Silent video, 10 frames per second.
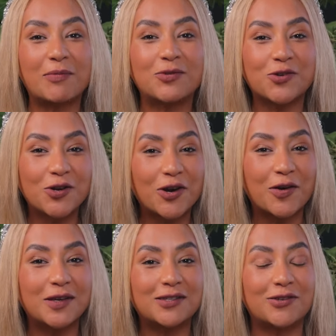I'm sure you're
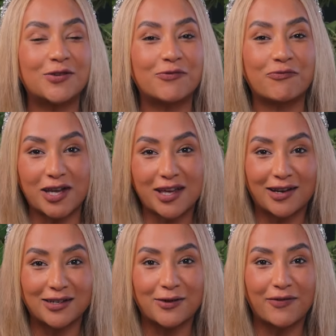going to
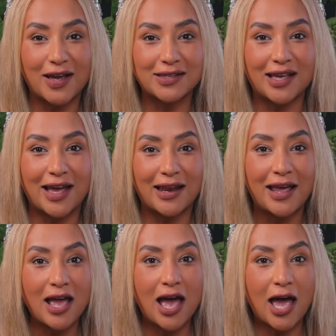recognize her face and
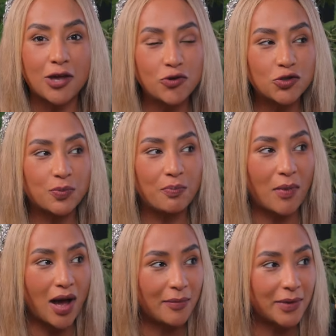a huge
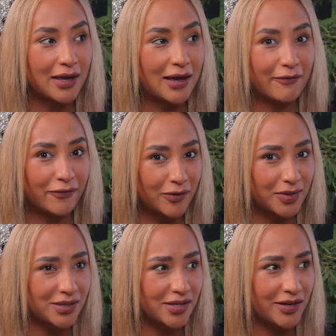mommy
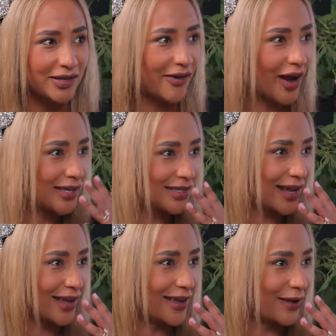influencer, dare I
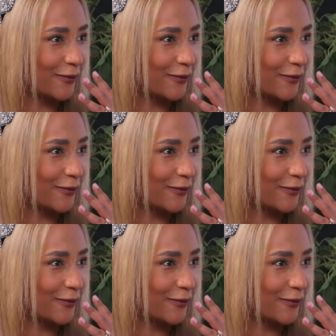say.